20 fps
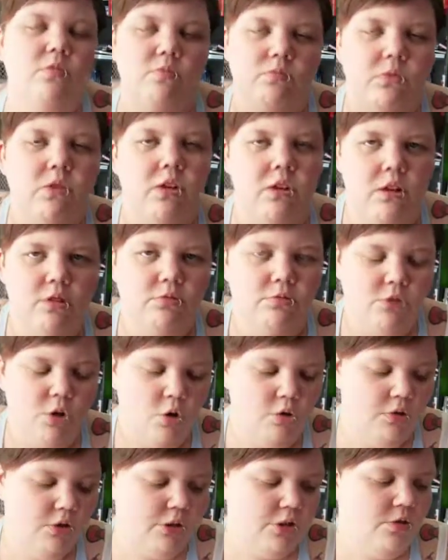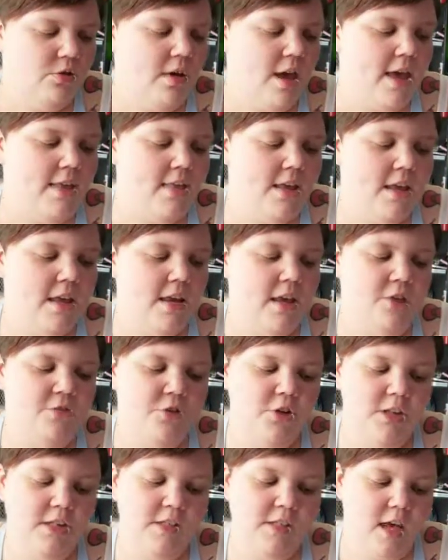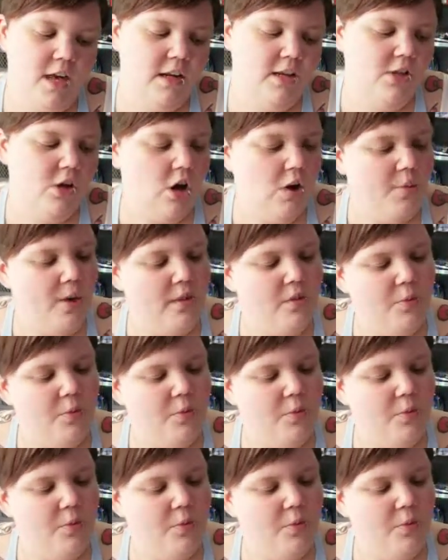You know, told you. And then if you decide to talk about the